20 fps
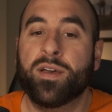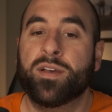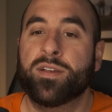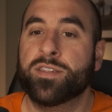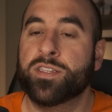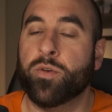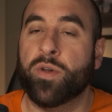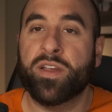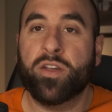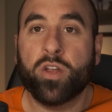
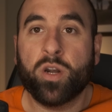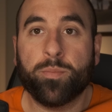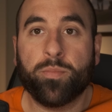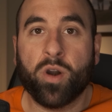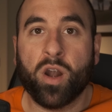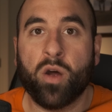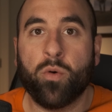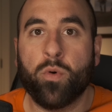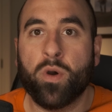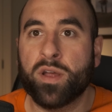So I could have
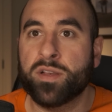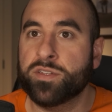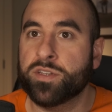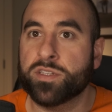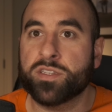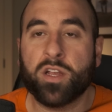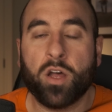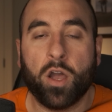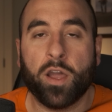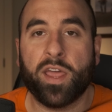brought one,
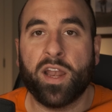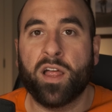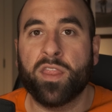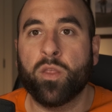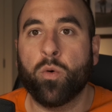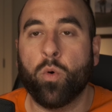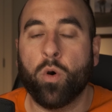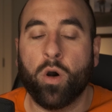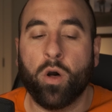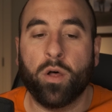just hung it on
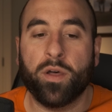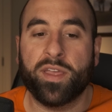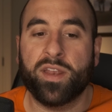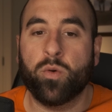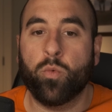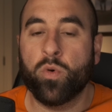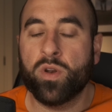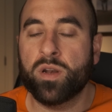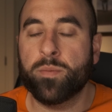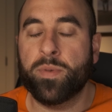the wall, and
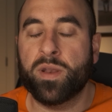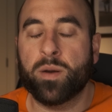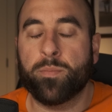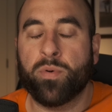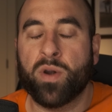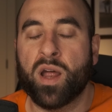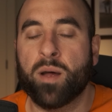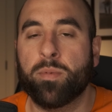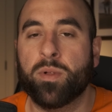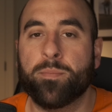it wouldn't have been a
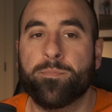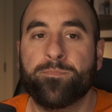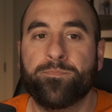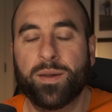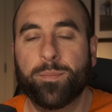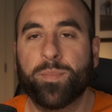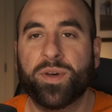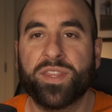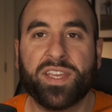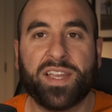problem.
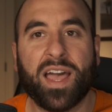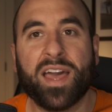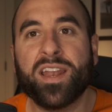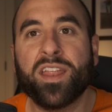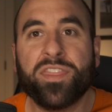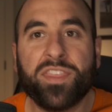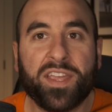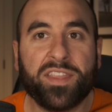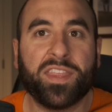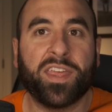But the kind
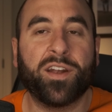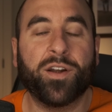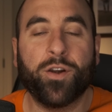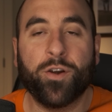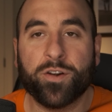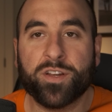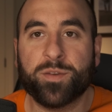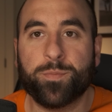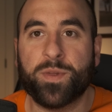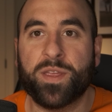of thing that
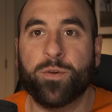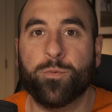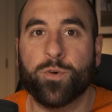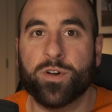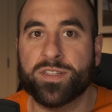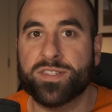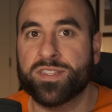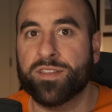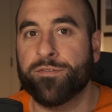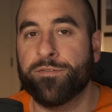irked me
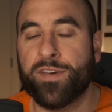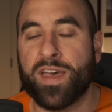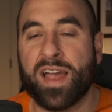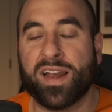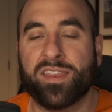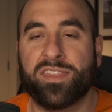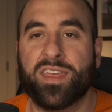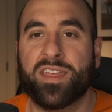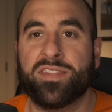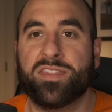was the
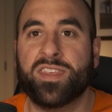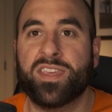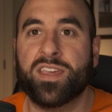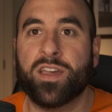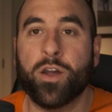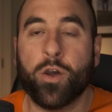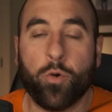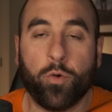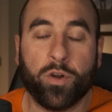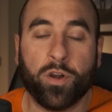fact that the
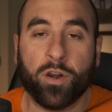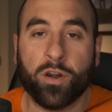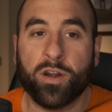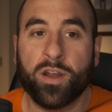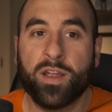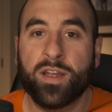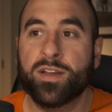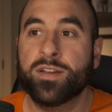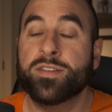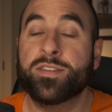owner
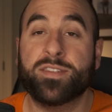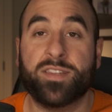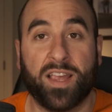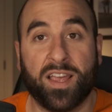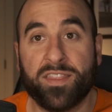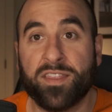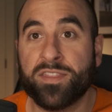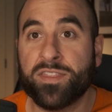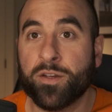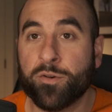
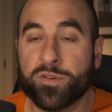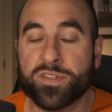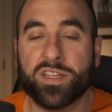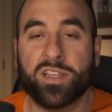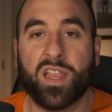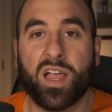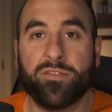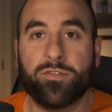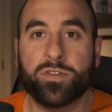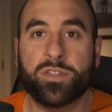said that there was a
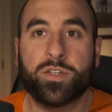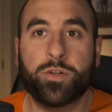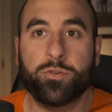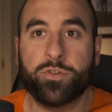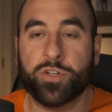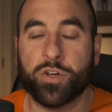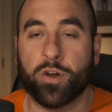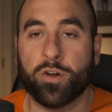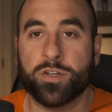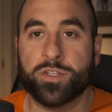level 2
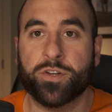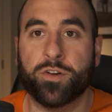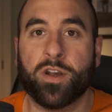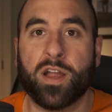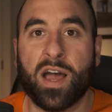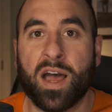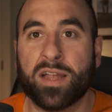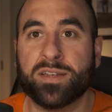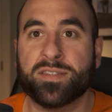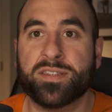charger
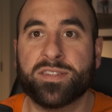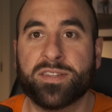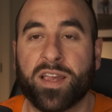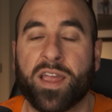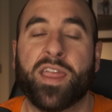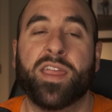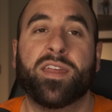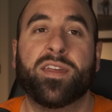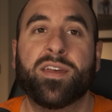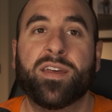on
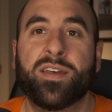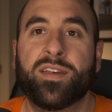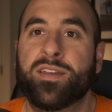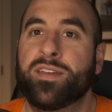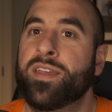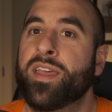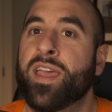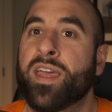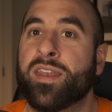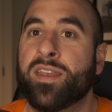site.
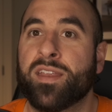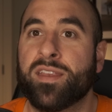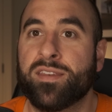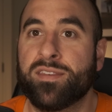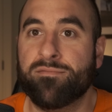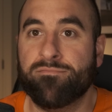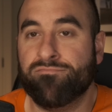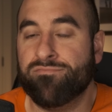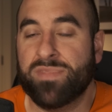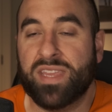And
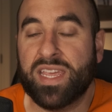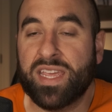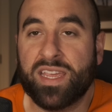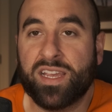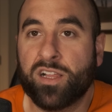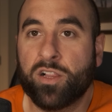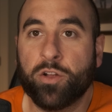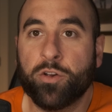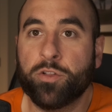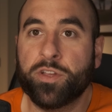he
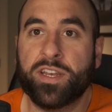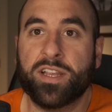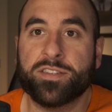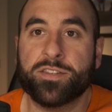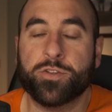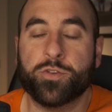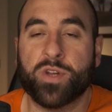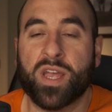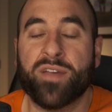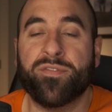clearly
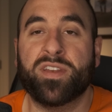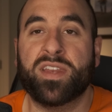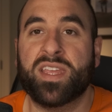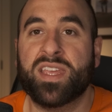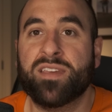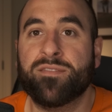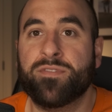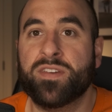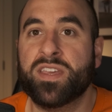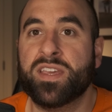doesn't drive an
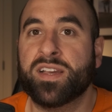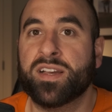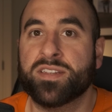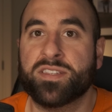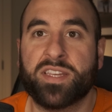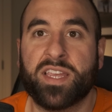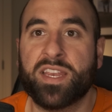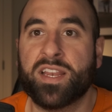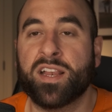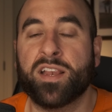EV
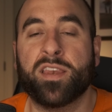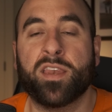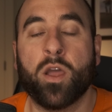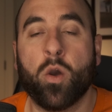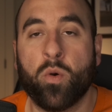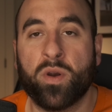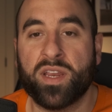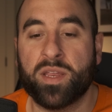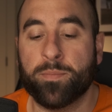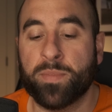because he didn't
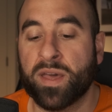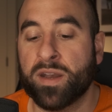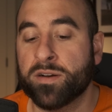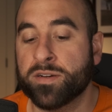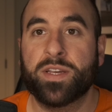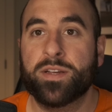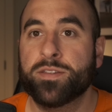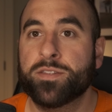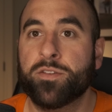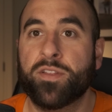know any better.
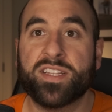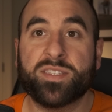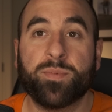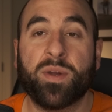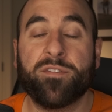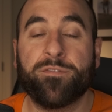So that's my